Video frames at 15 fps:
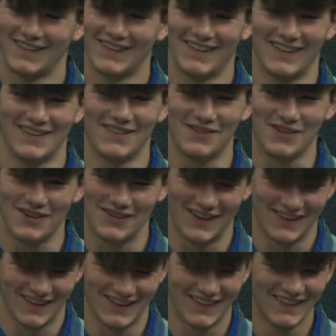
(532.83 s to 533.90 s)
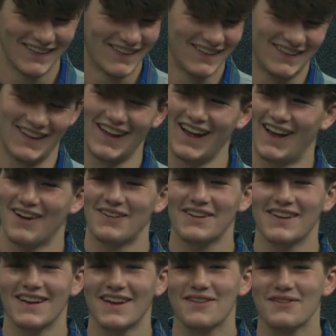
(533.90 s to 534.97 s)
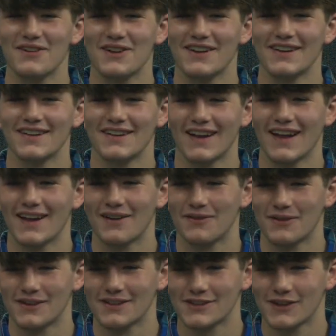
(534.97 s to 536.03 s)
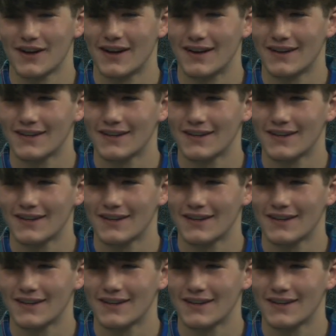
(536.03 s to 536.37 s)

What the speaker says: I would never ever try it.